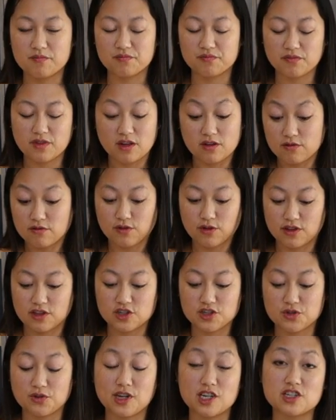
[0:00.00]
for the
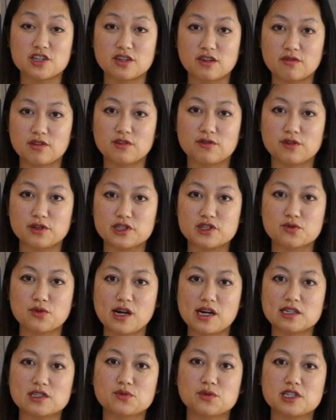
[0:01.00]
duration of the first
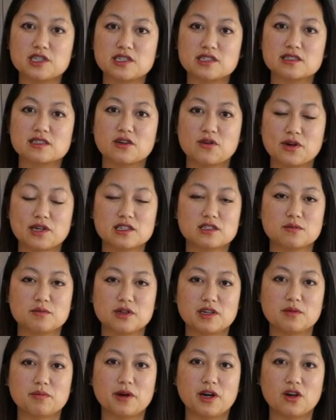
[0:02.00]
rise, which is going to
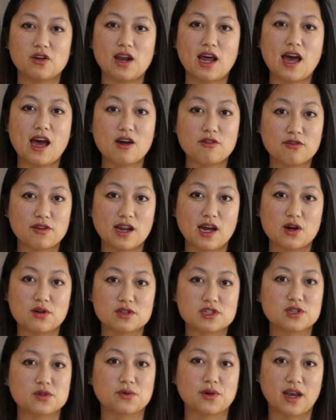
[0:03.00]
be about half an hour
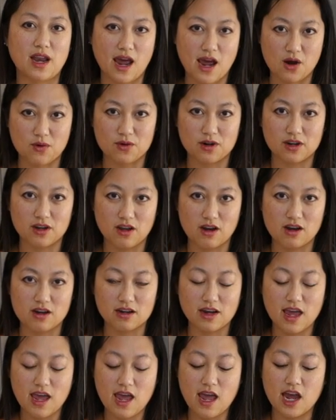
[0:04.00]
to an hour
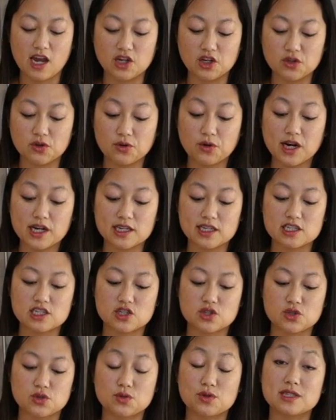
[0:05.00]
long. And you'll want it
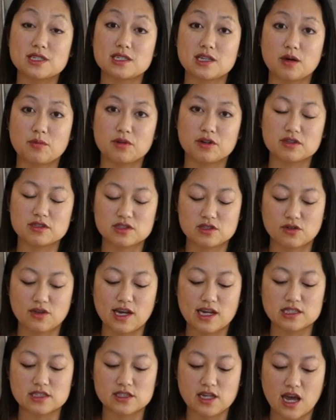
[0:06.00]
to double, so
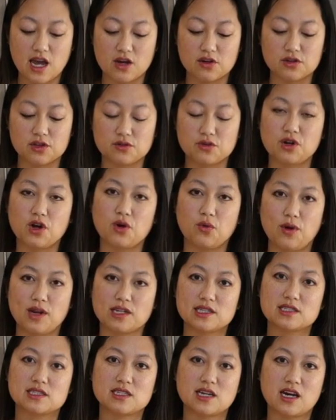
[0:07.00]
that's how you know when
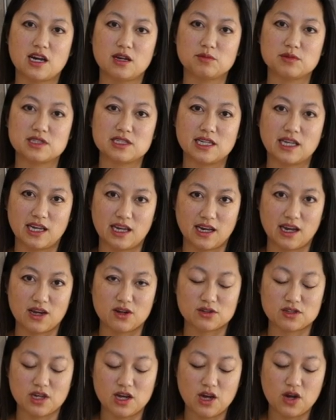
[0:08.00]
it's time to take it
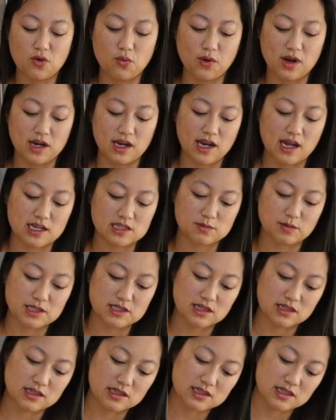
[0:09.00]
out, when it has
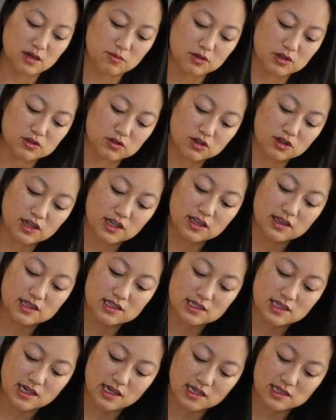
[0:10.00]
basically doubled, or in
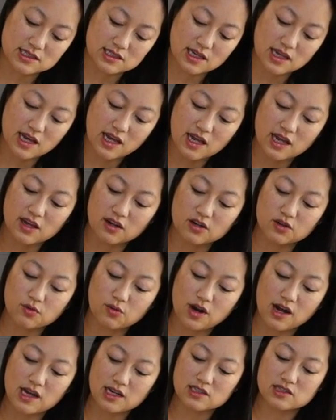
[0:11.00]
this case, it'll
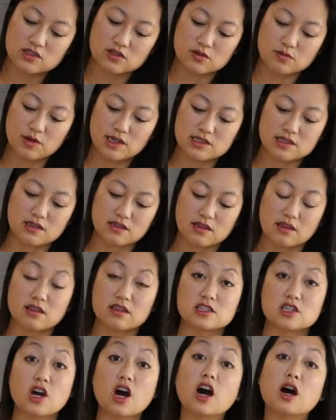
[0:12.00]
rise to basically the
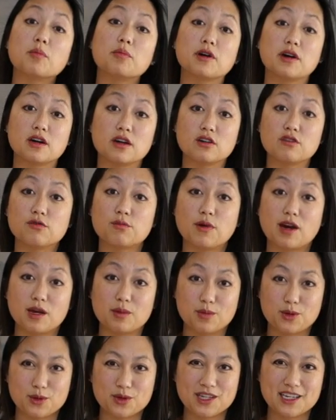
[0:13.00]
top of my
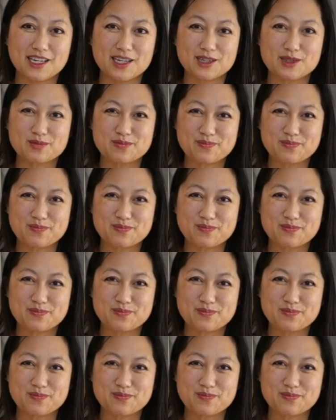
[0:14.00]
bowl here.